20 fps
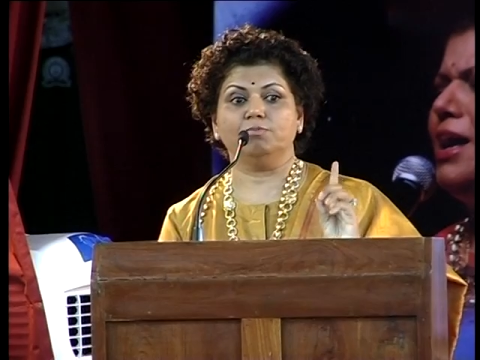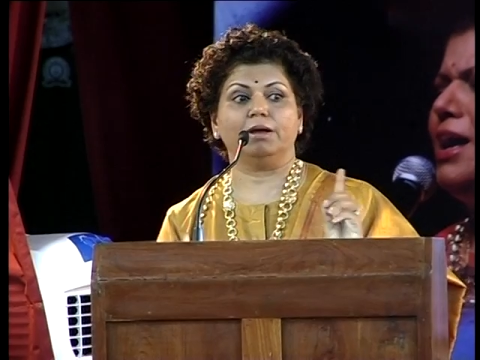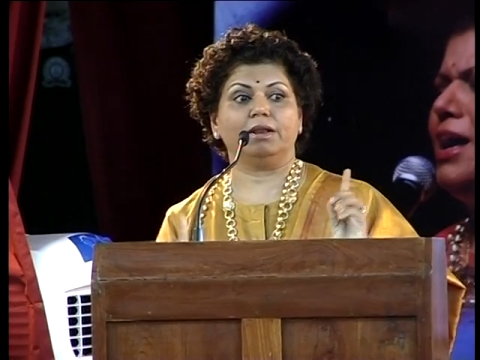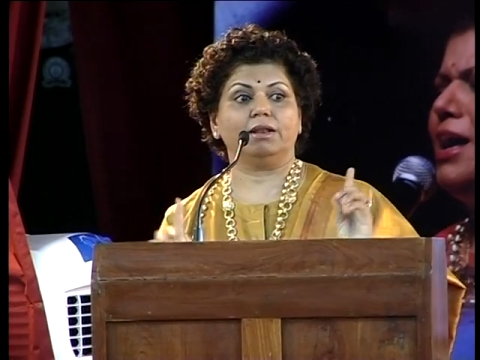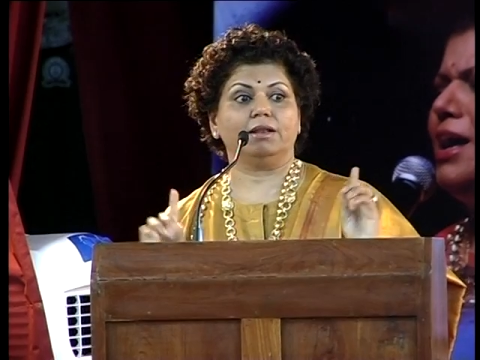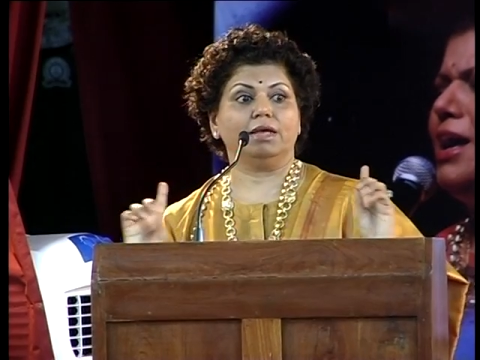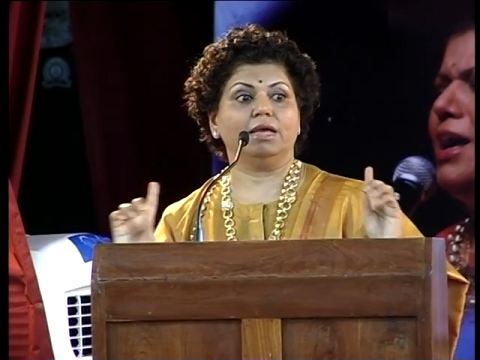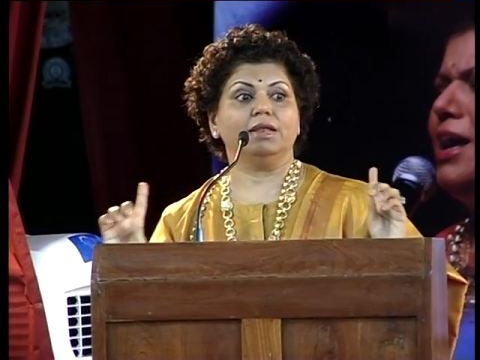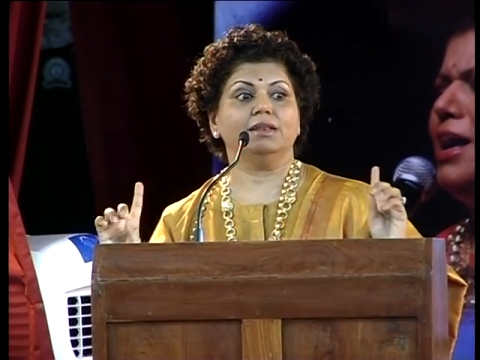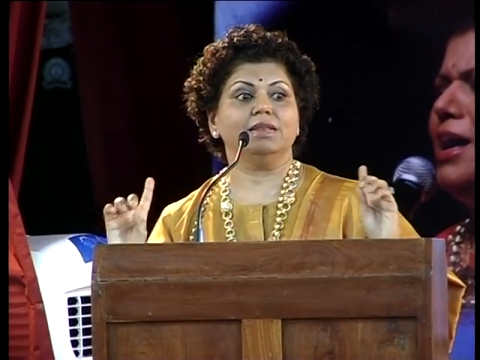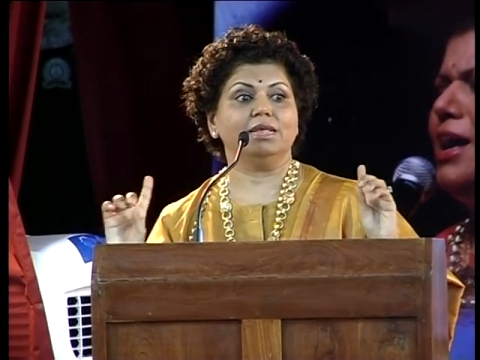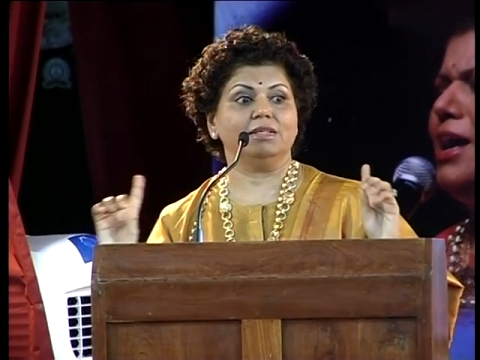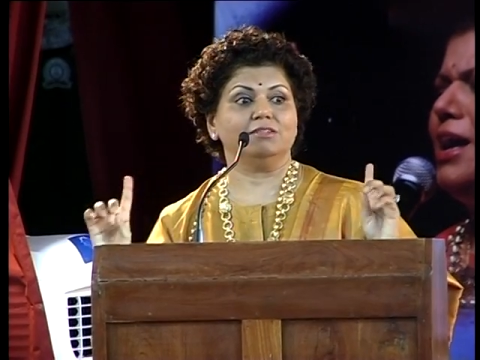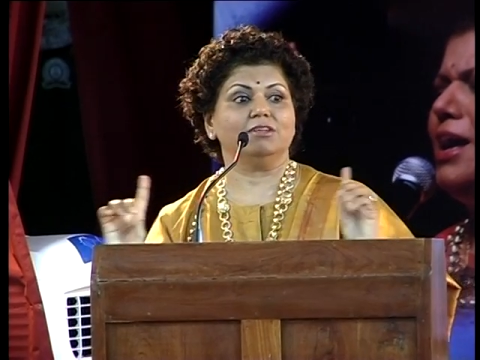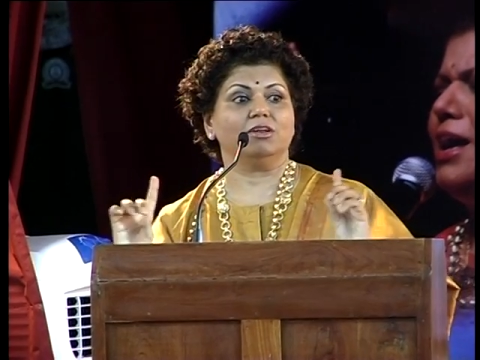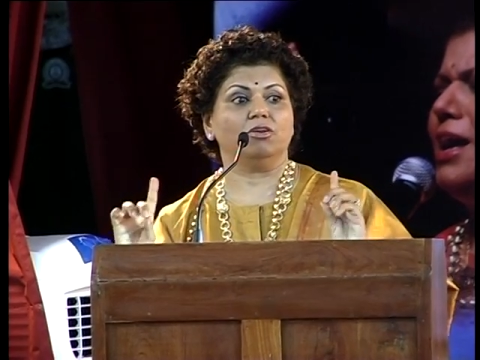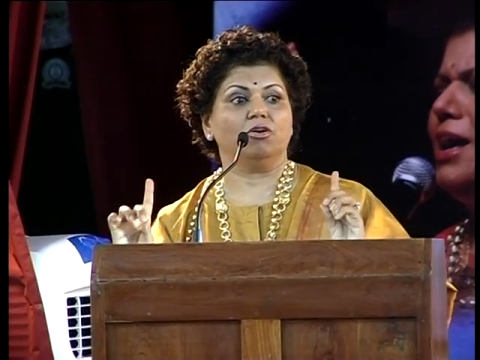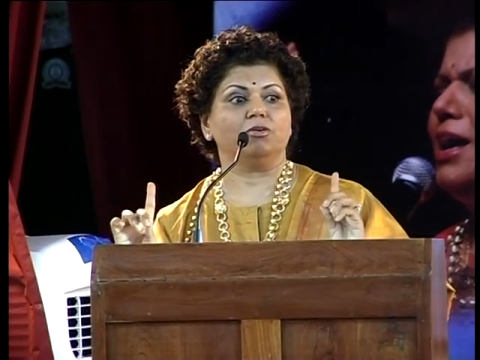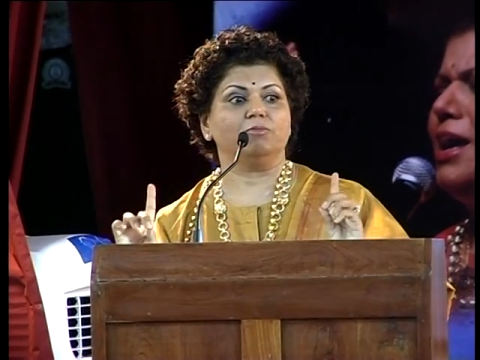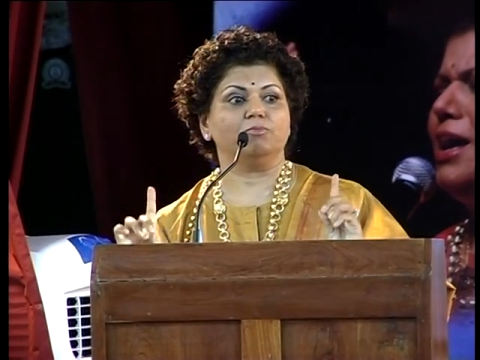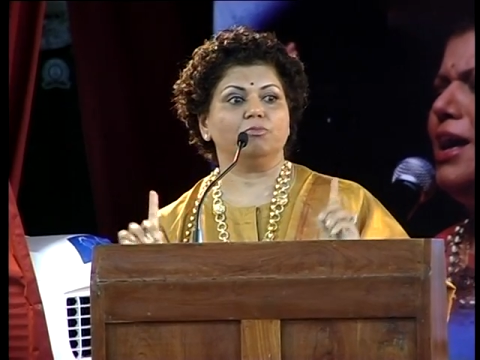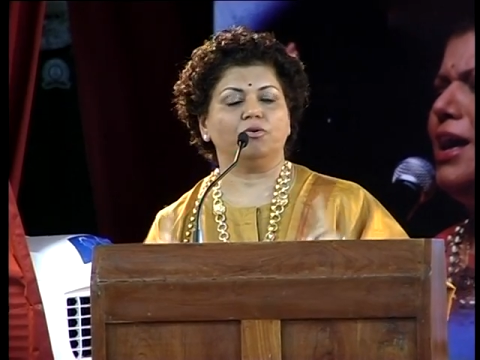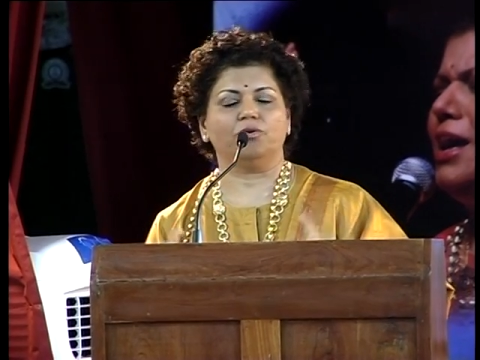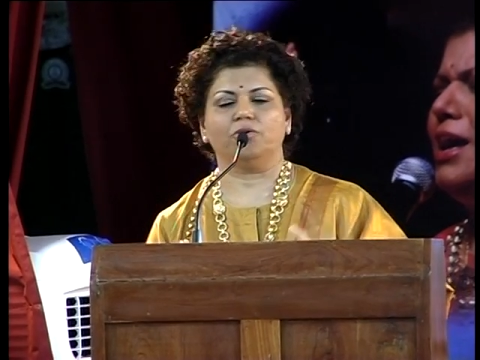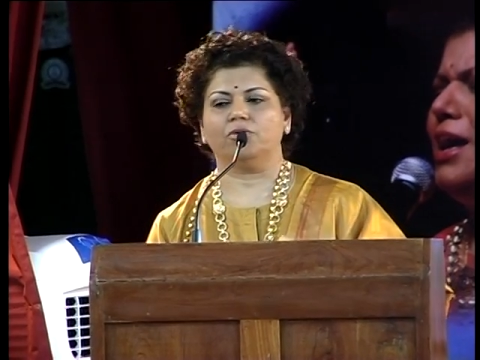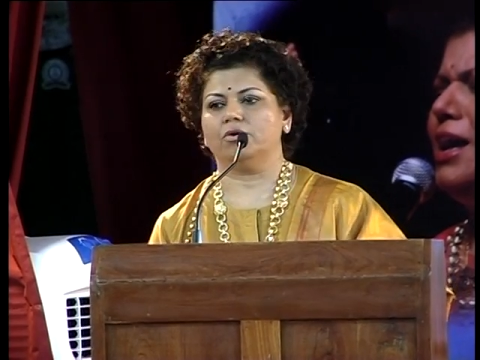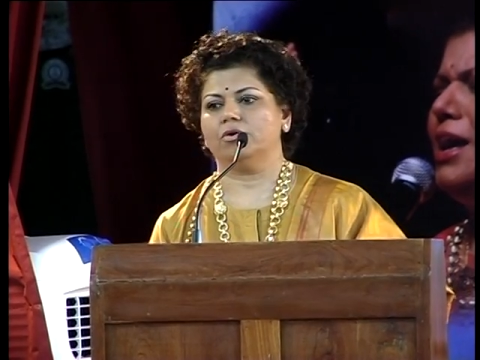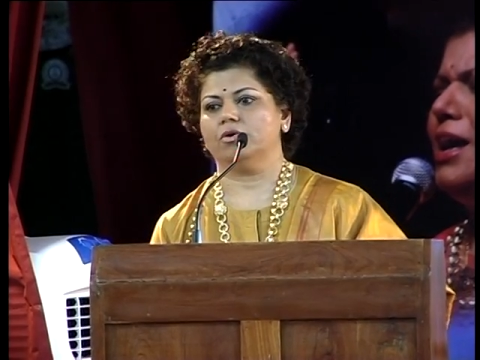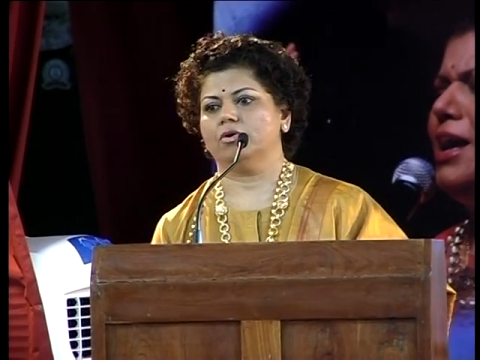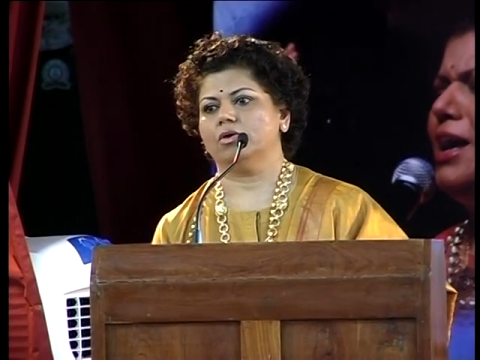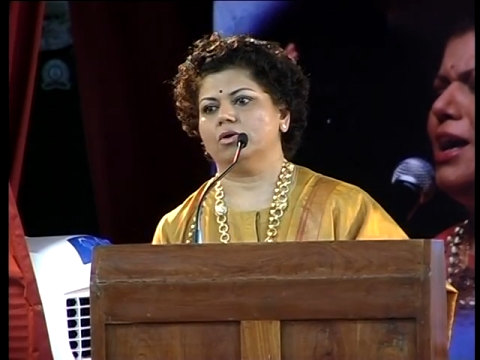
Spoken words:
but it needs a lot more.